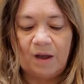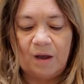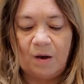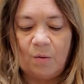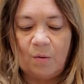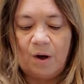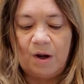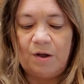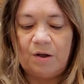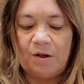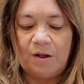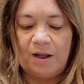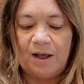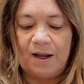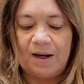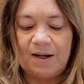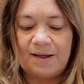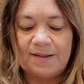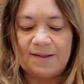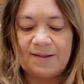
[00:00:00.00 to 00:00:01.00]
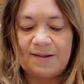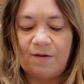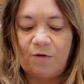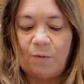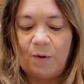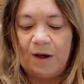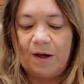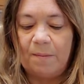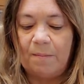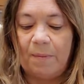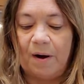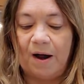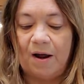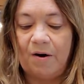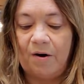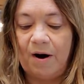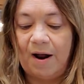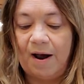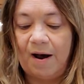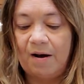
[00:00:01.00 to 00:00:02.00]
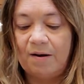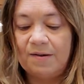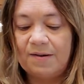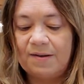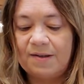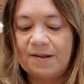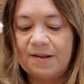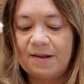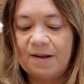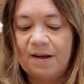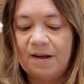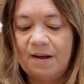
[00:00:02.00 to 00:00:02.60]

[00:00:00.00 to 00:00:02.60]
Why don't you let us see if we can buy your house?"